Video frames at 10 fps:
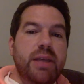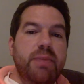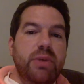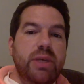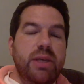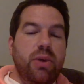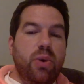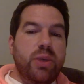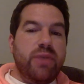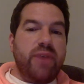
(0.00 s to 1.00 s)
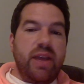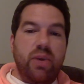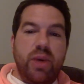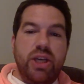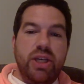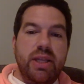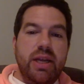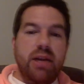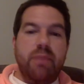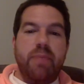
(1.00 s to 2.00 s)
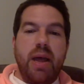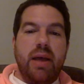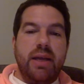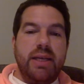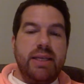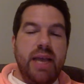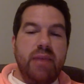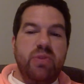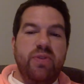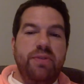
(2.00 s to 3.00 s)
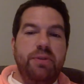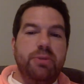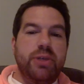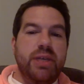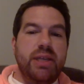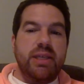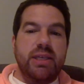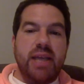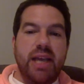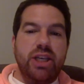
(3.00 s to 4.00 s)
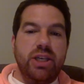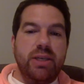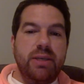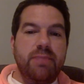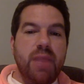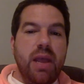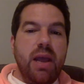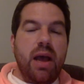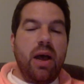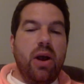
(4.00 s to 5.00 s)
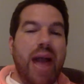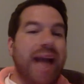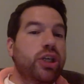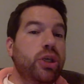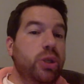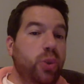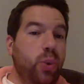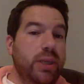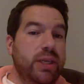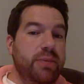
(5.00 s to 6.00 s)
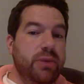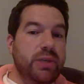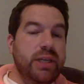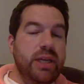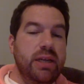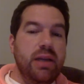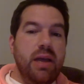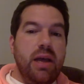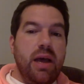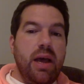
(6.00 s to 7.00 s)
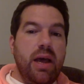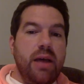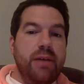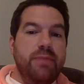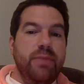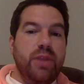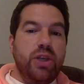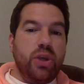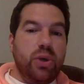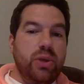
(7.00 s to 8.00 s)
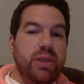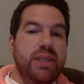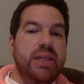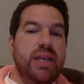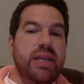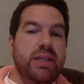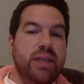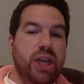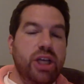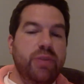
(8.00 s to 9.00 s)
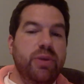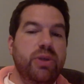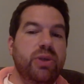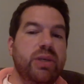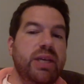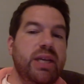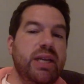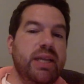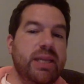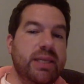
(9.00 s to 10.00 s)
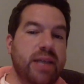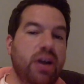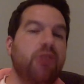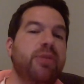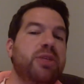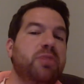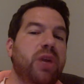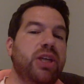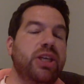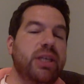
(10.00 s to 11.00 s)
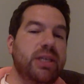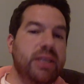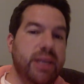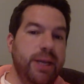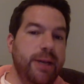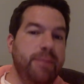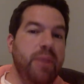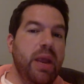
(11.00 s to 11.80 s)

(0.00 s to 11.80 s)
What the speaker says: up, you'll see the course evaluation there. Exams, 50%. The sketches are actually 20%. The journal is 10, discussion poster 10, and the sacraments project is 10.